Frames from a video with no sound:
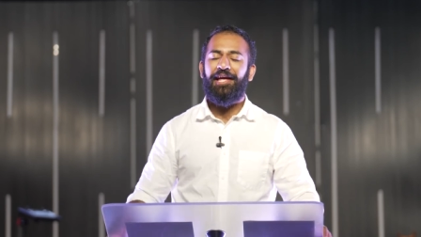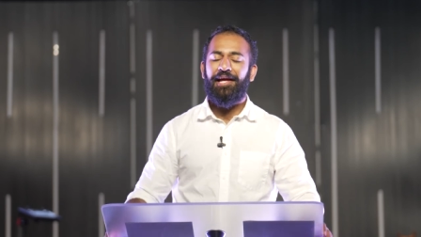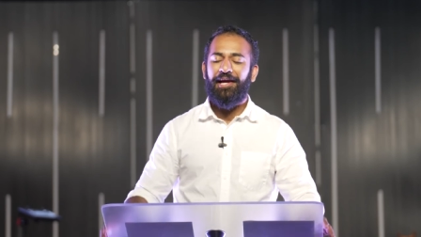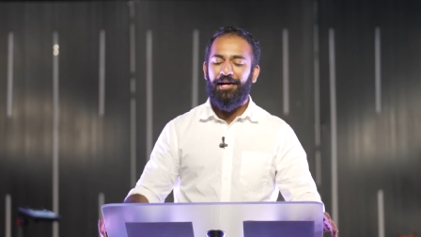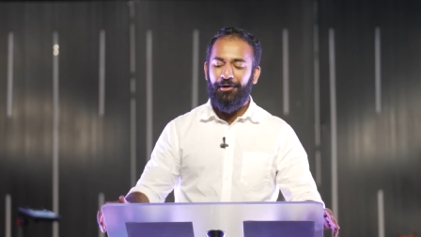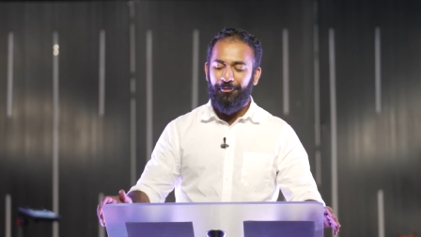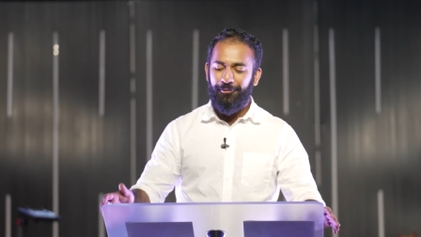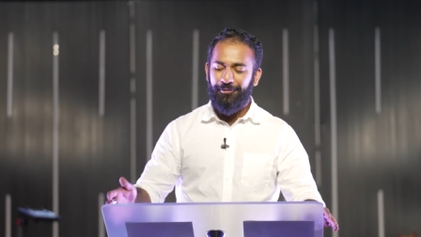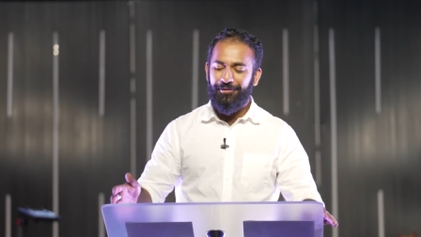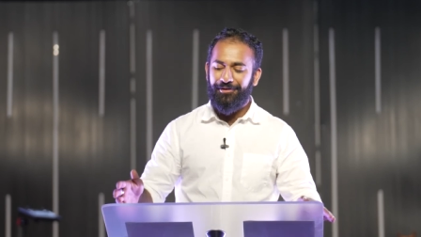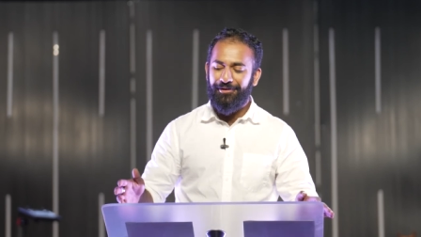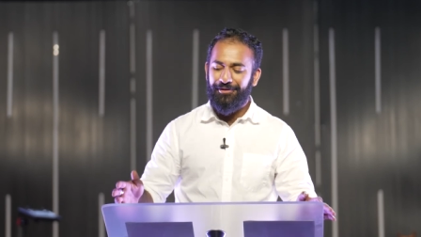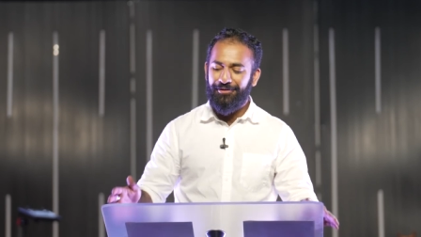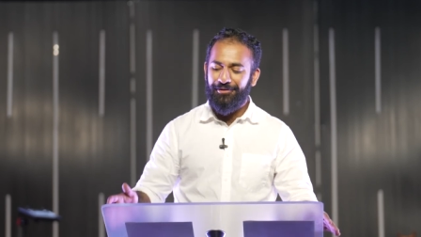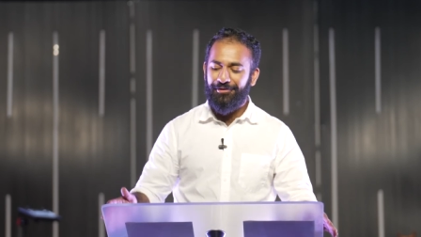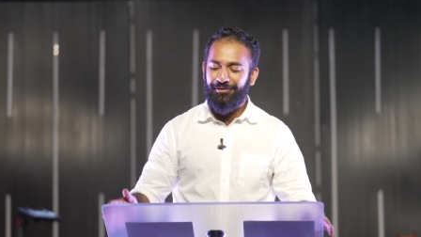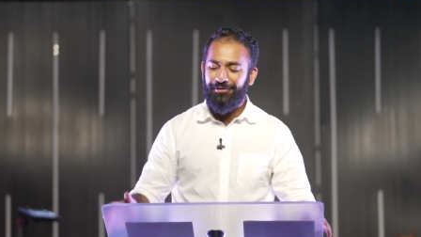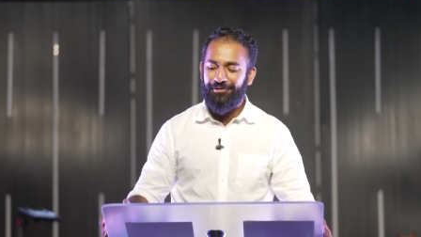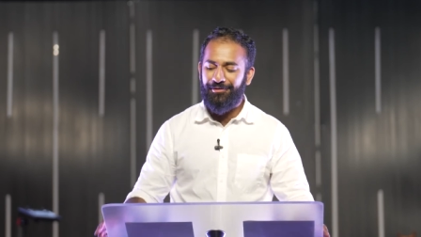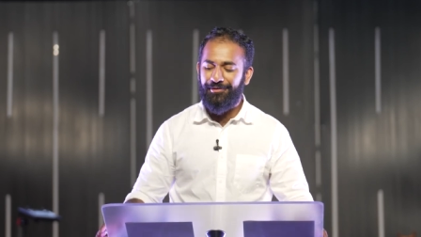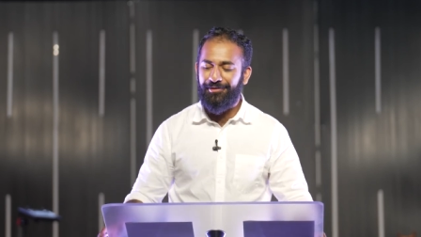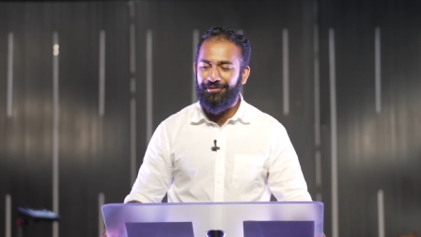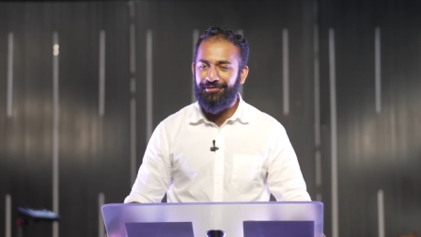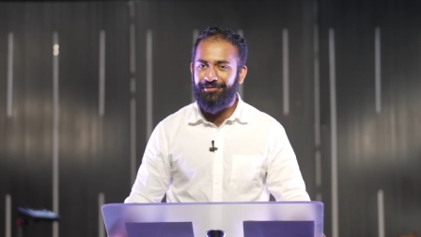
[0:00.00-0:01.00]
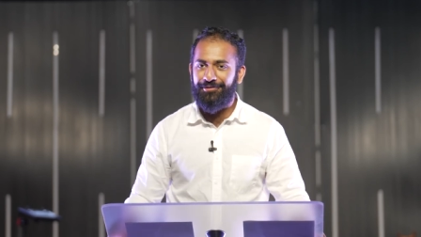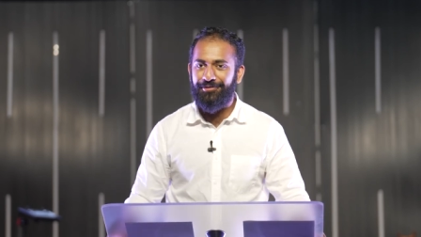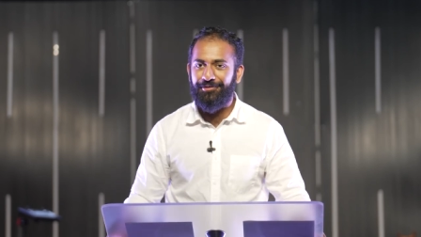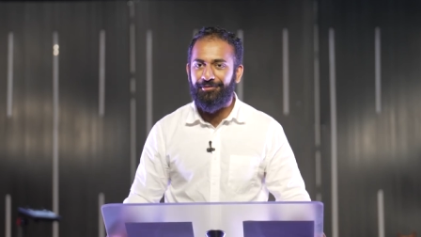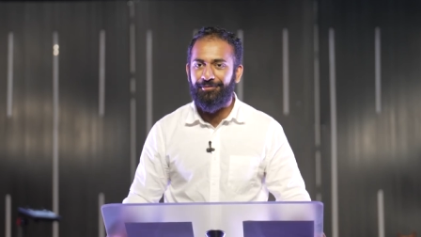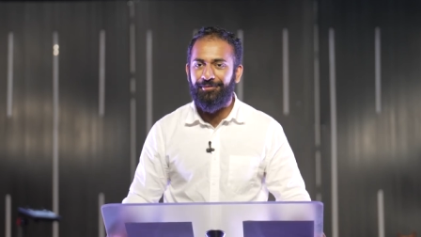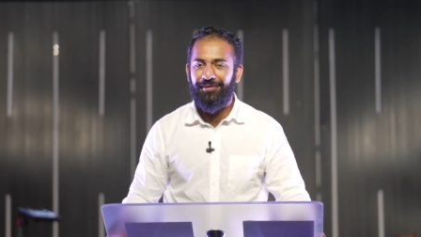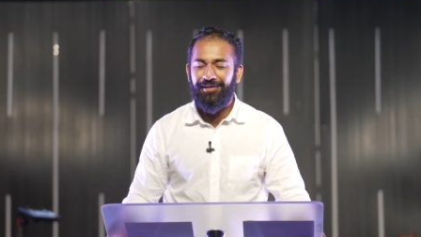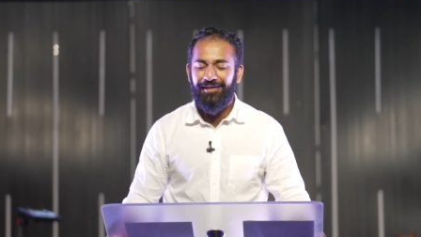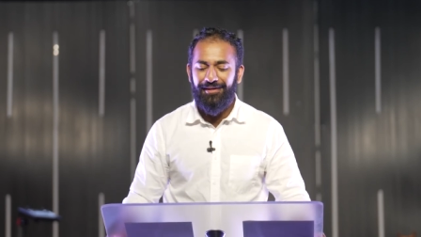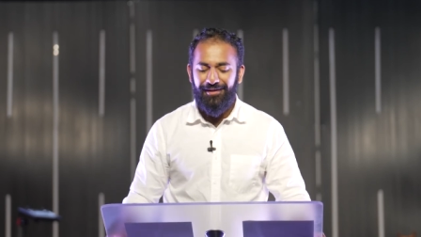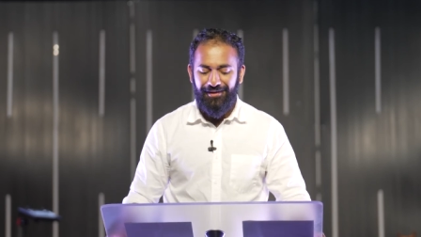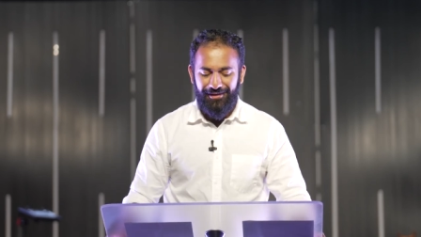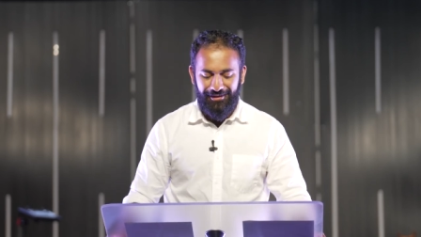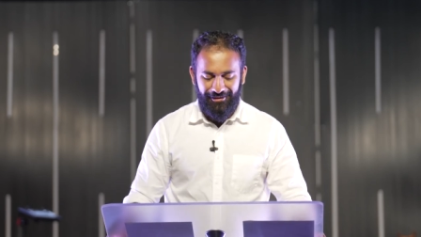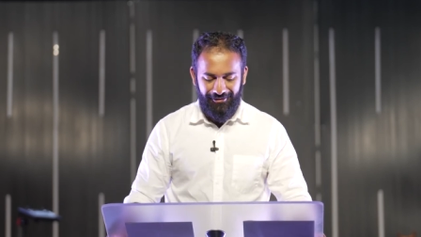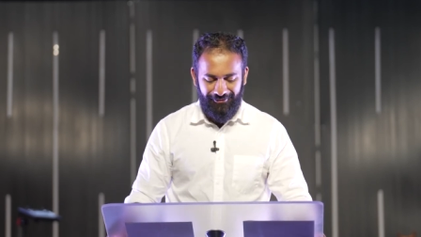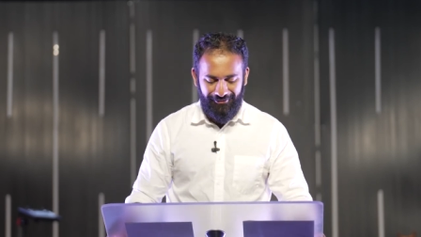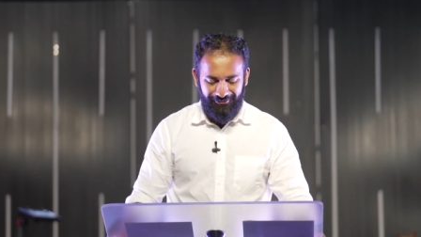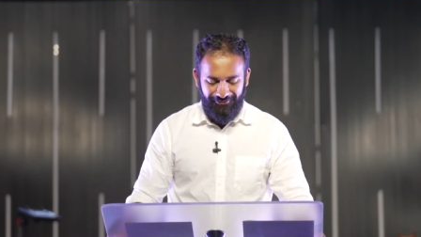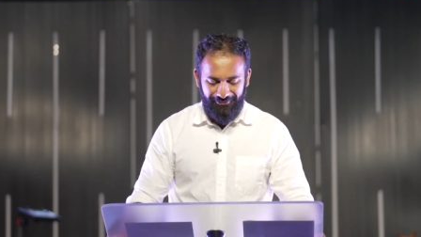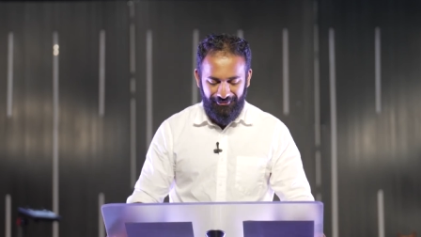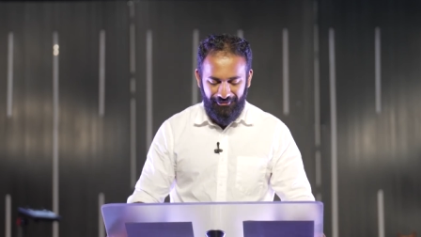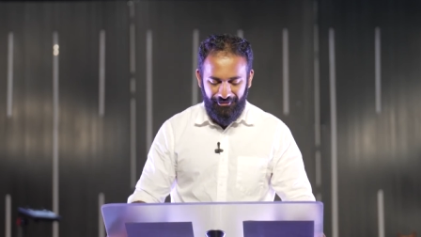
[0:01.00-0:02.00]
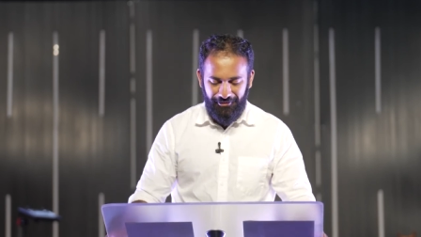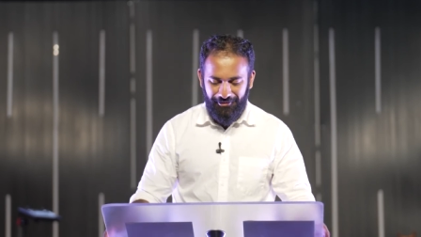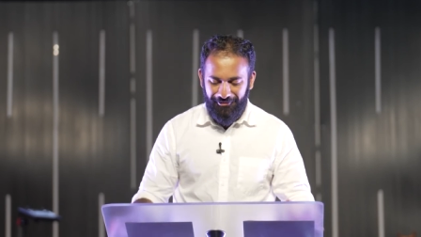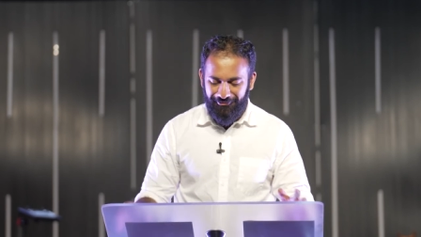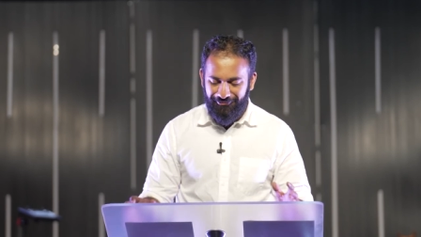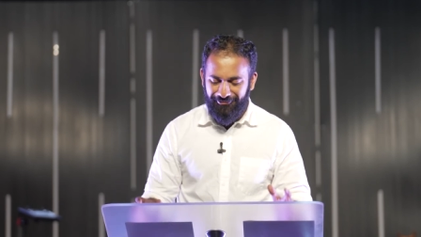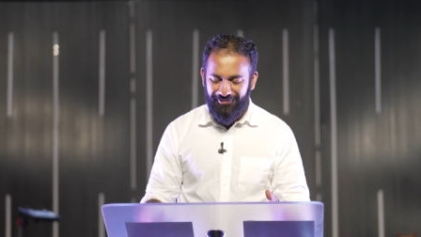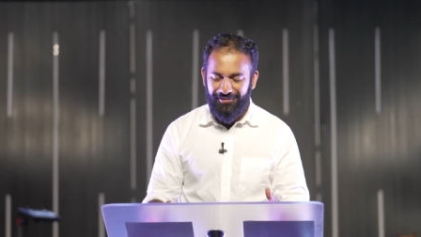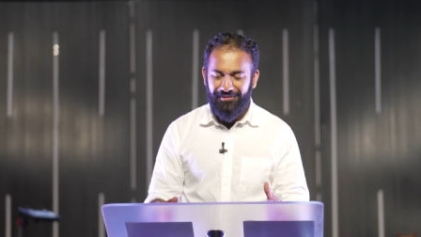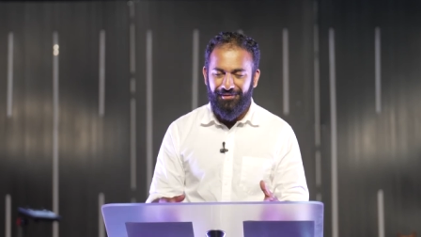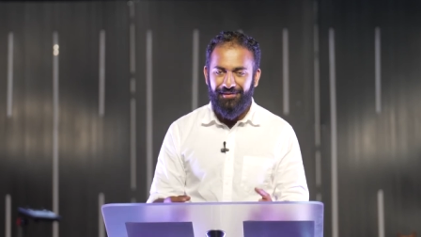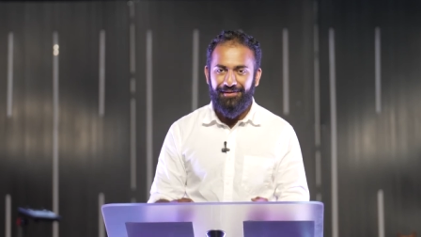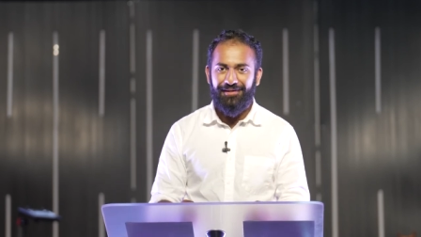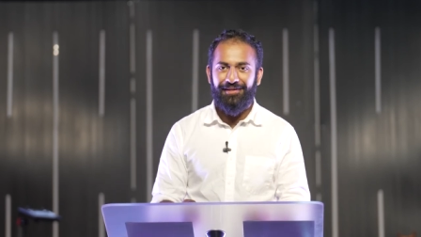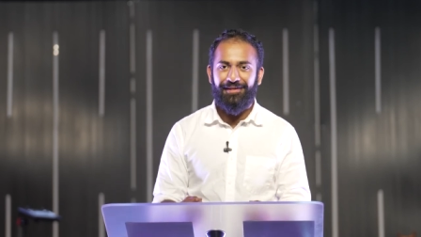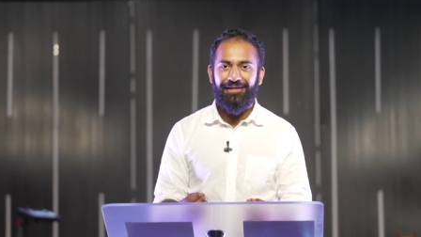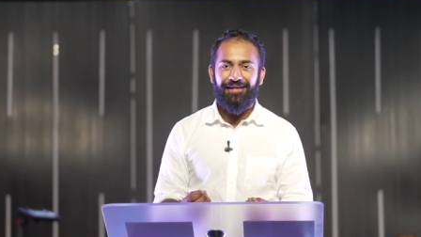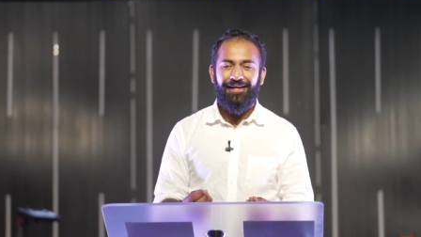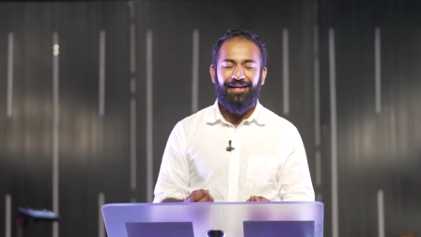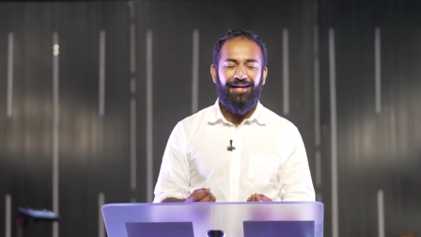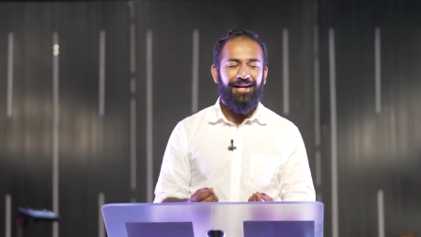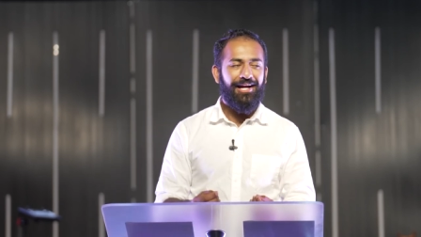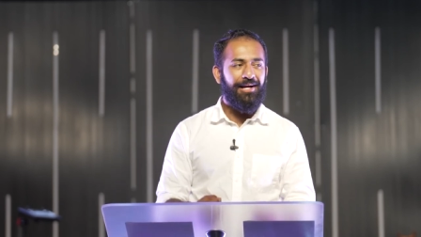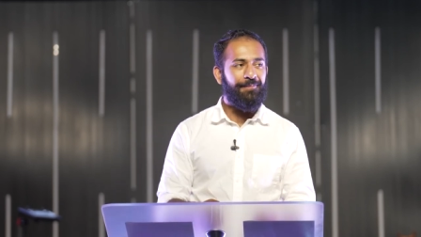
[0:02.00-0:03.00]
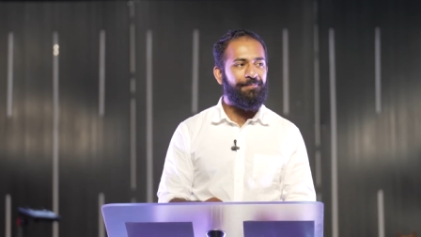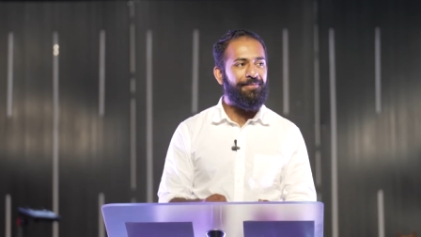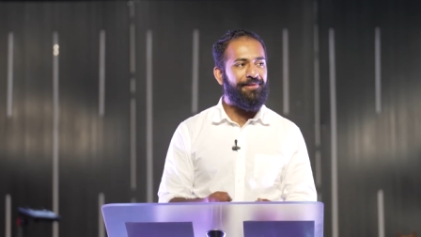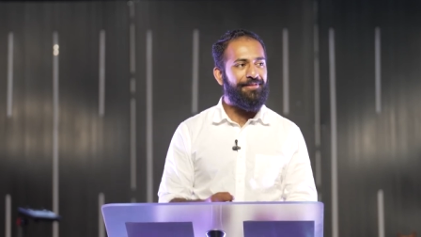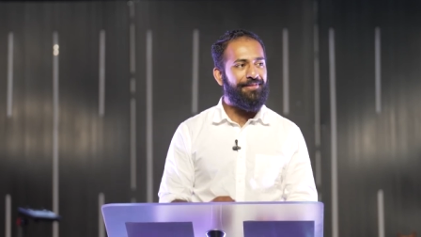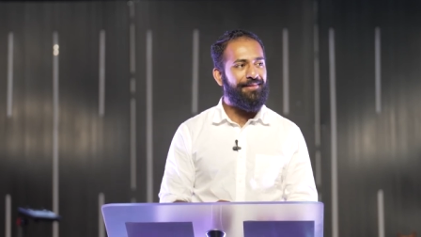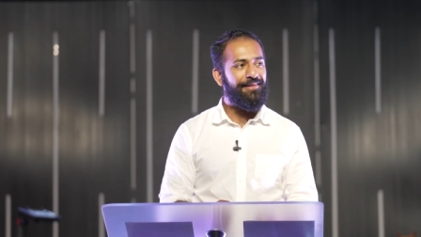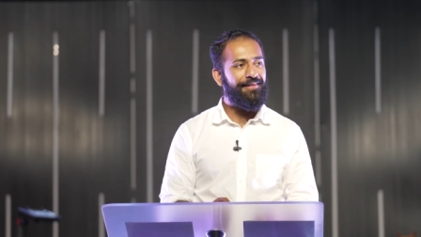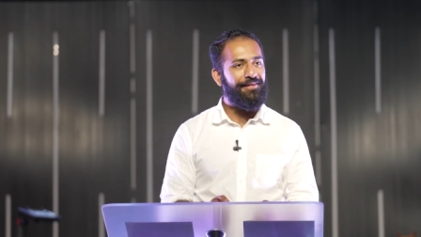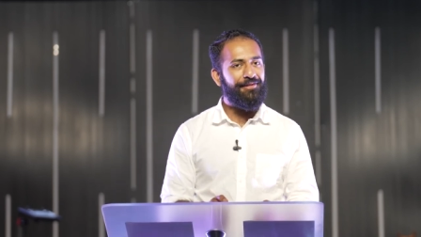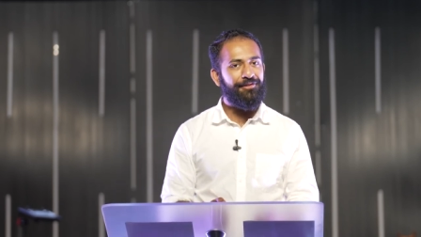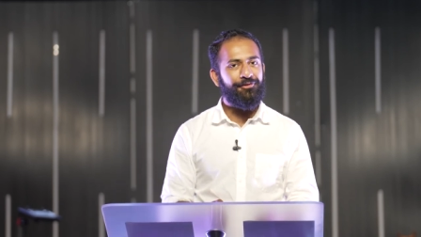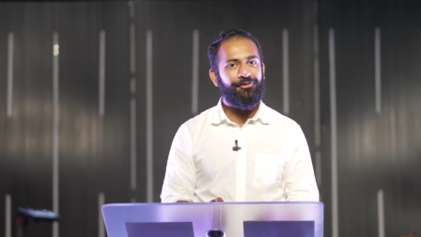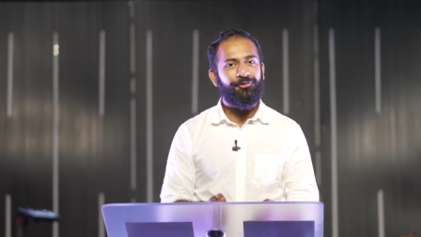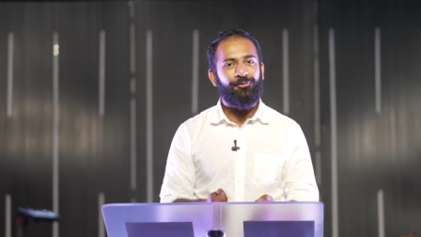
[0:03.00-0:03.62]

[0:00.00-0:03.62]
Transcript: I want to encourage you, if you're feeling apathetic